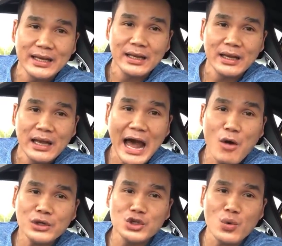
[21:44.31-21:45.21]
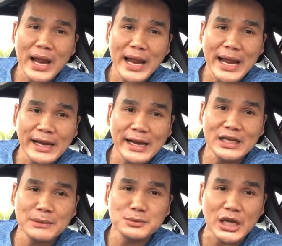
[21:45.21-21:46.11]
how would you handle the
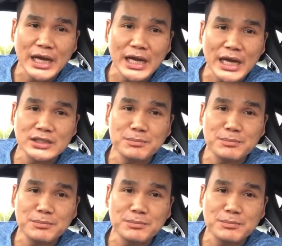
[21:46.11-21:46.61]
objections